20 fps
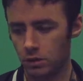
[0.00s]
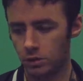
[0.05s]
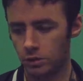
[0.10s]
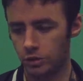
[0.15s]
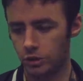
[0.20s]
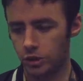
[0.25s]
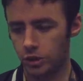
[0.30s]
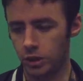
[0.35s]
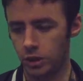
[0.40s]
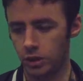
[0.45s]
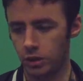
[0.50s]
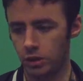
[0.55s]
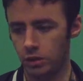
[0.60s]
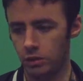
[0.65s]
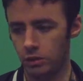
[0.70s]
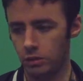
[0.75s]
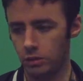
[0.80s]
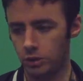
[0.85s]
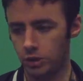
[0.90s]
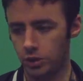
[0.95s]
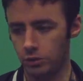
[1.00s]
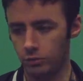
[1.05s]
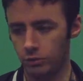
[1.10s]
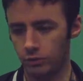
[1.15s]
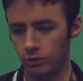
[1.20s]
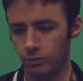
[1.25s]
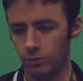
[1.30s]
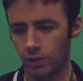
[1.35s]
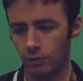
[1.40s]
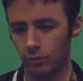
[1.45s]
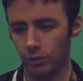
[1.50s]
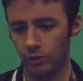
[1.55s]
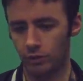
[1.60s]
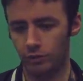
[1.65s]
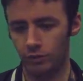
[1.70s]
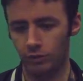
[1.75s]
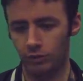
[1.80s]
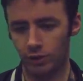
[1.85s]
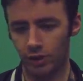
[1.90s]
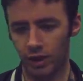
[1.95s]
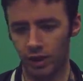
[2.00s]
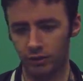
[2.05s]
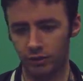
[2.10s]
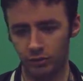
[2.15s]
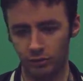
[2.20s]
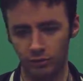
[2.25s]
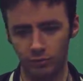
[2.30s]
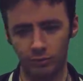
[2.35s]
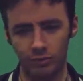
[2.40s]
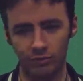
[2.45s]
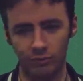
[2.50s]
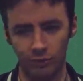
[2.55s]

she, she was in my 1-2 class. She was in my